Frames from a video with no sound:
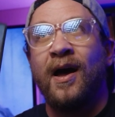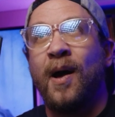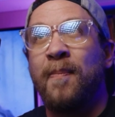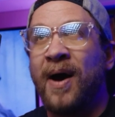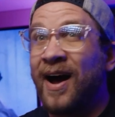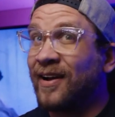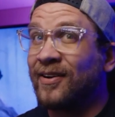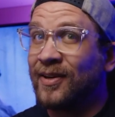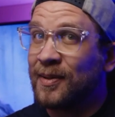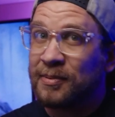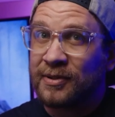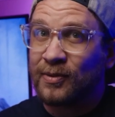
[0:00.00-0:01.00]

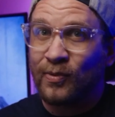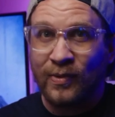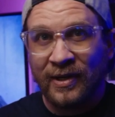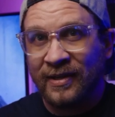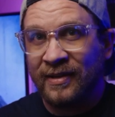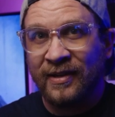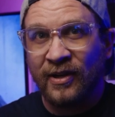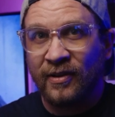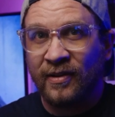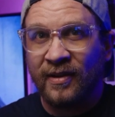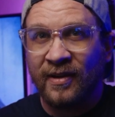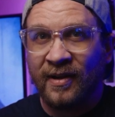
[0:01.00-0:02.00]
Apocalypse was,
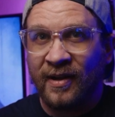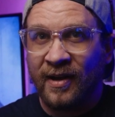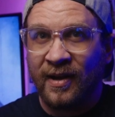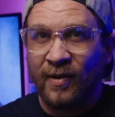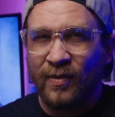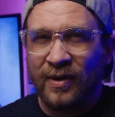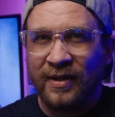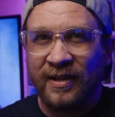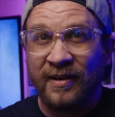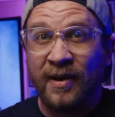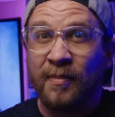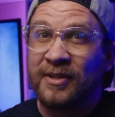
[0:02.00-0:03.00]
what is
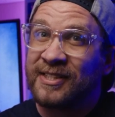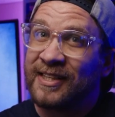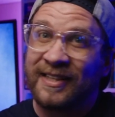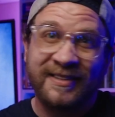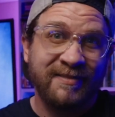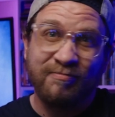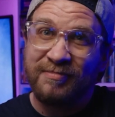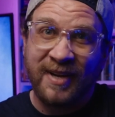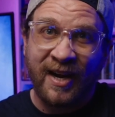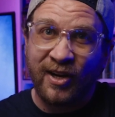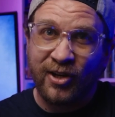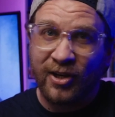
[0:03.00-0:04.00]
it, number 6,
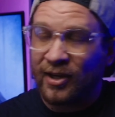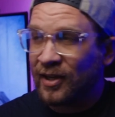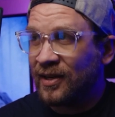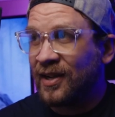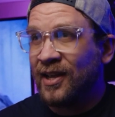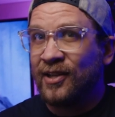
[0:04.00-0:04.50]
not good.